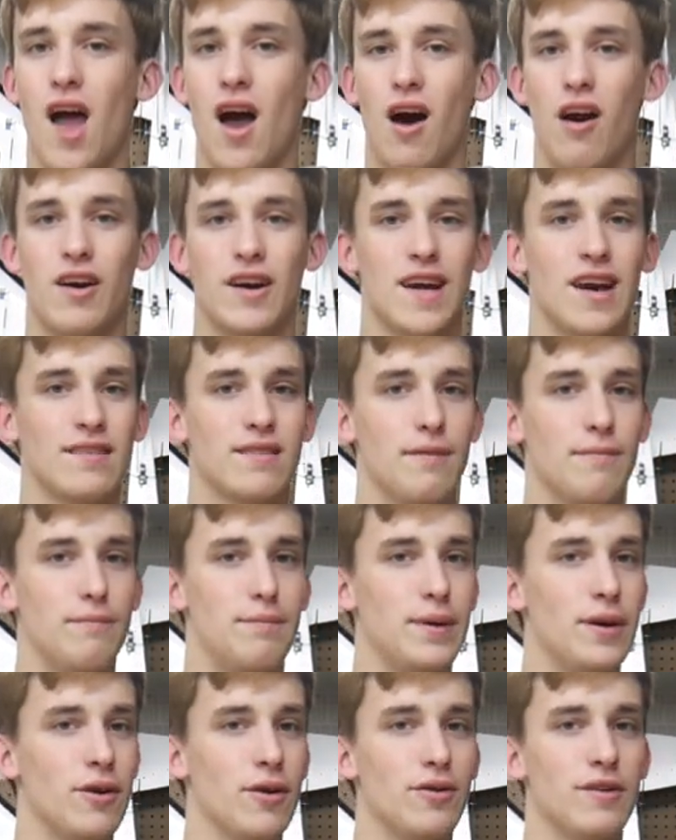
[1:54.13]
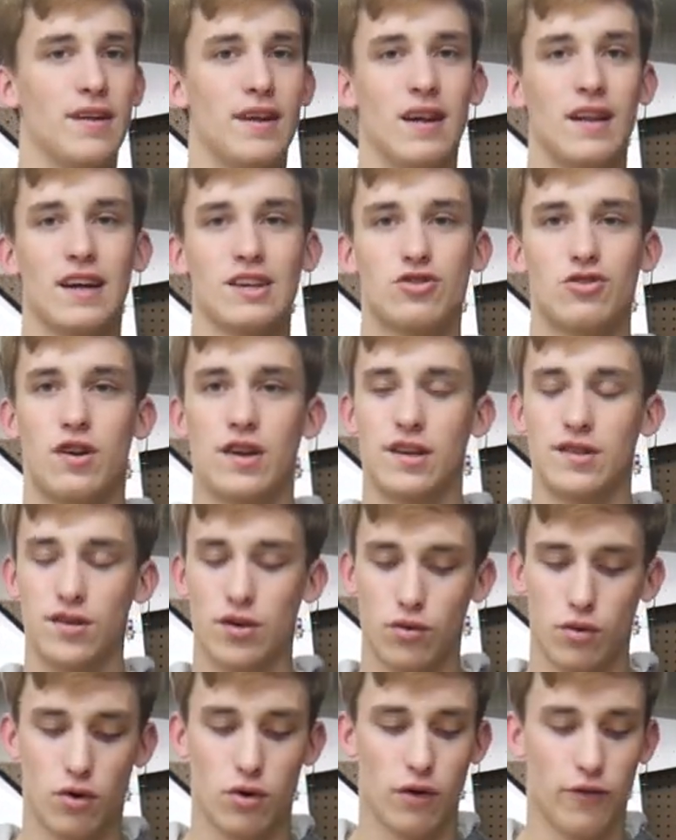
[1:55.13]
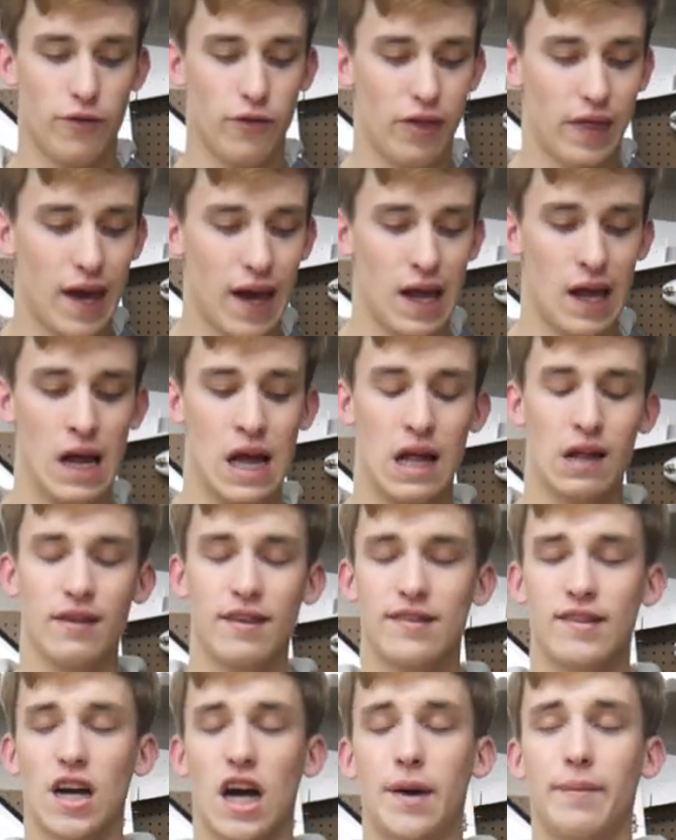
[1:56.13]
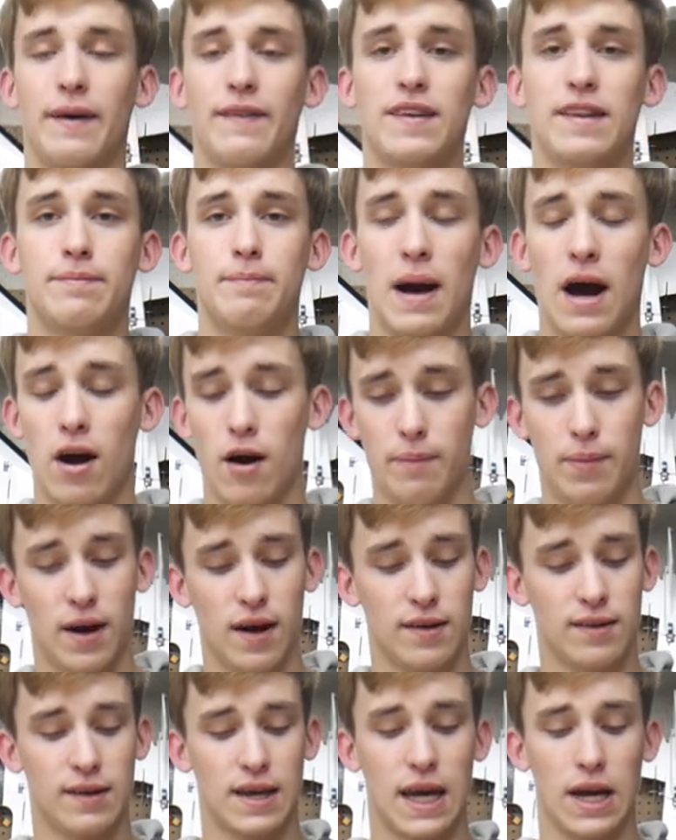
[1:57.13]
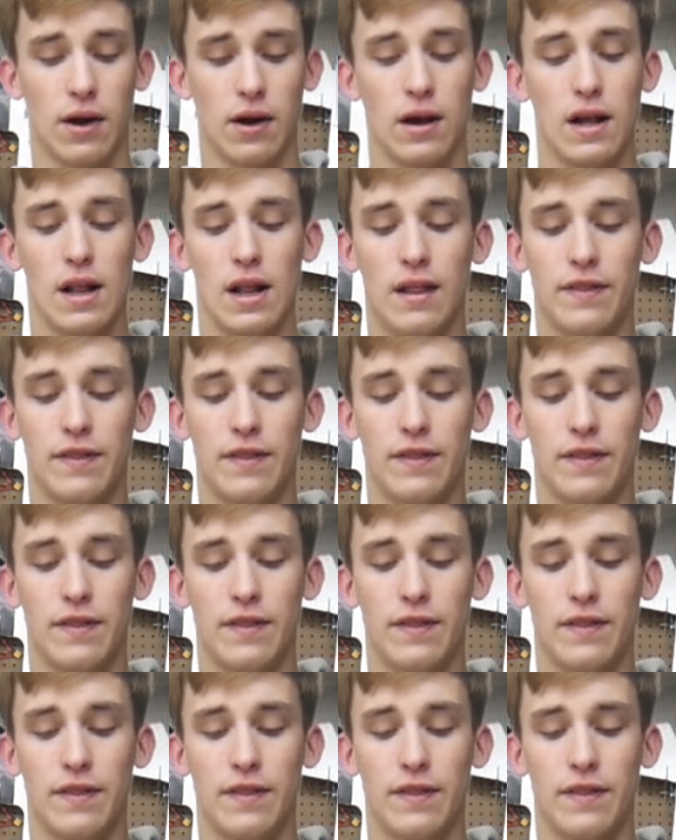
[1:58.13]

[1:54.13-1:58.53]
I already got some builds and electronics on order for that. Let's talk about these power pods here.